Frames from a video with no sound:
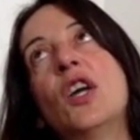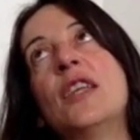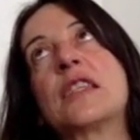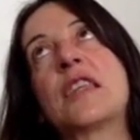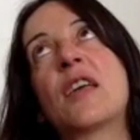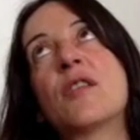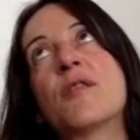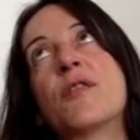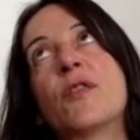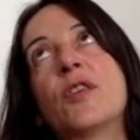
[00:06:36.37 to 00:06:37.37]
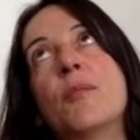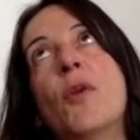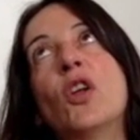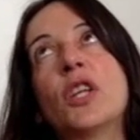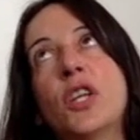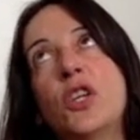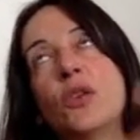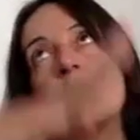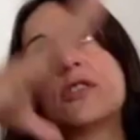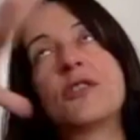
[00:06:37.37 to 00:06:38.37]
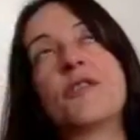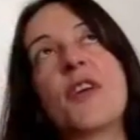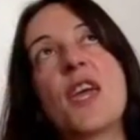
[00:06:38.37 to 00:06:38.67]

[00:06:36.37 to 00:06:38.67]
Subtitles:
instead of the molecules of